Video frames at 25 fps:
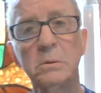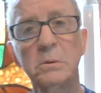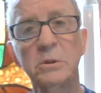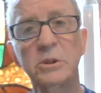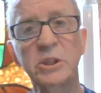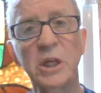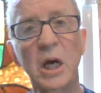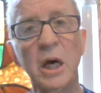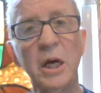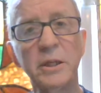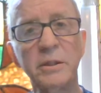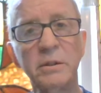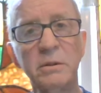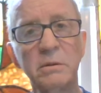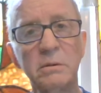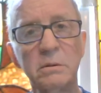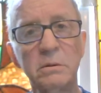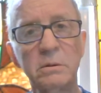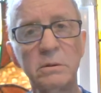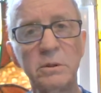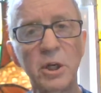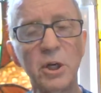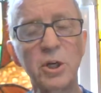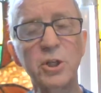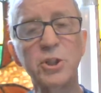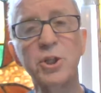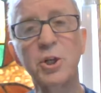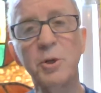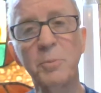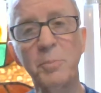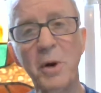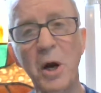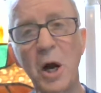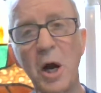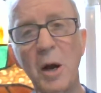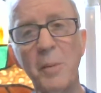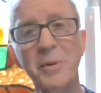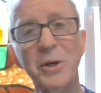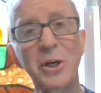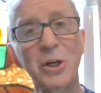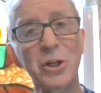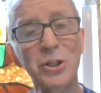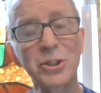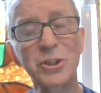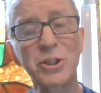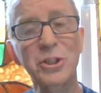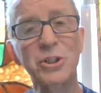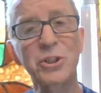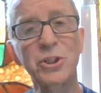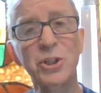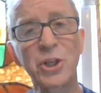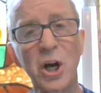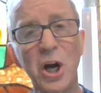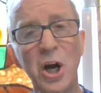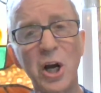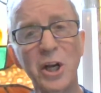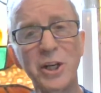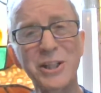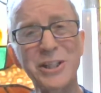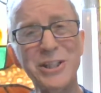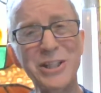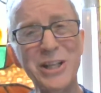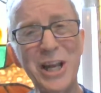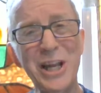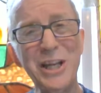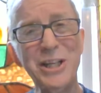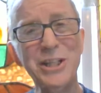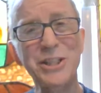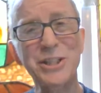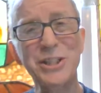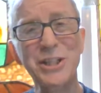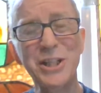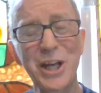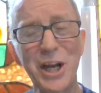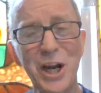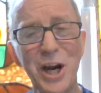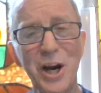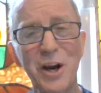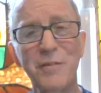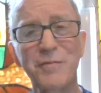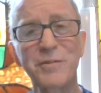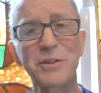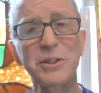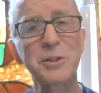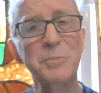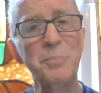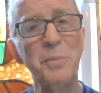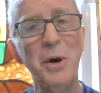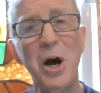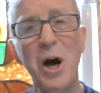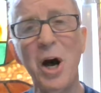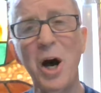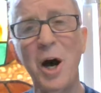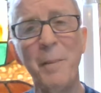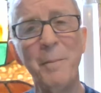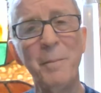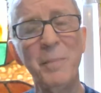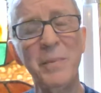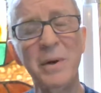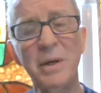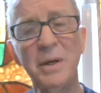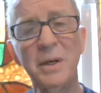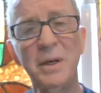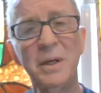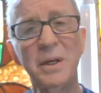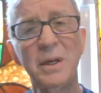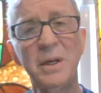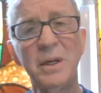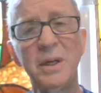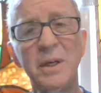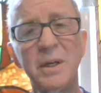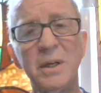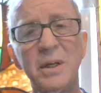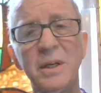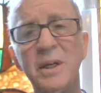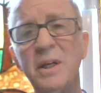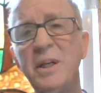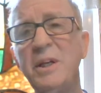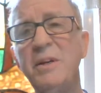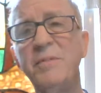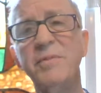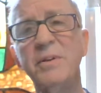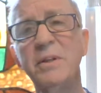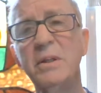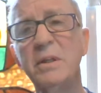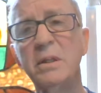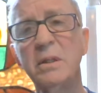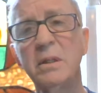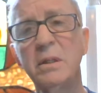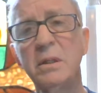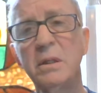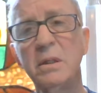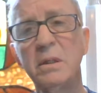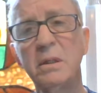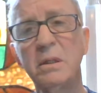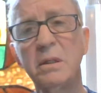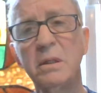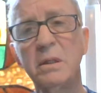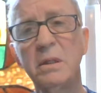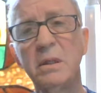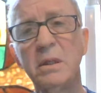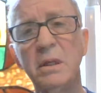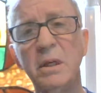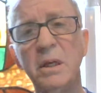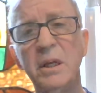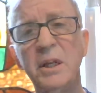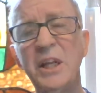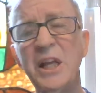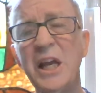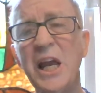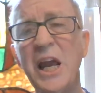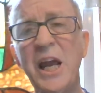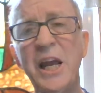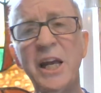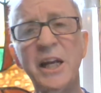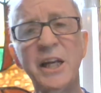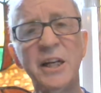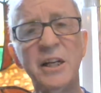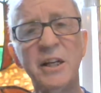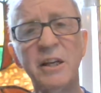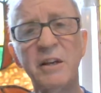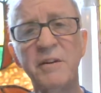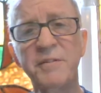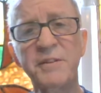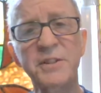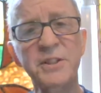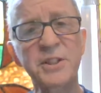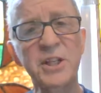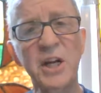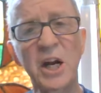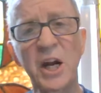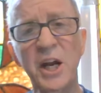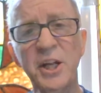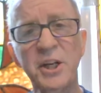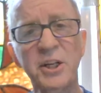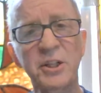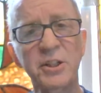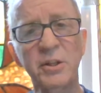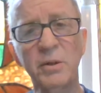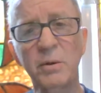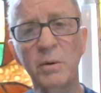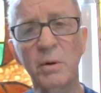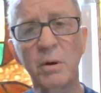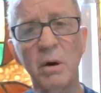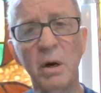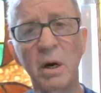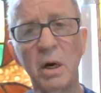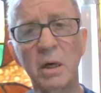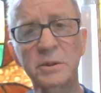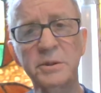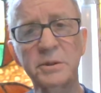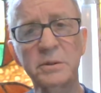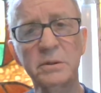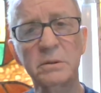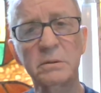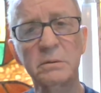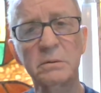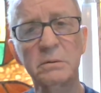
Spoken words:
Son, there's your mom. And he looks at John. He takes care of his mom, even in the agony of his dying on the cross.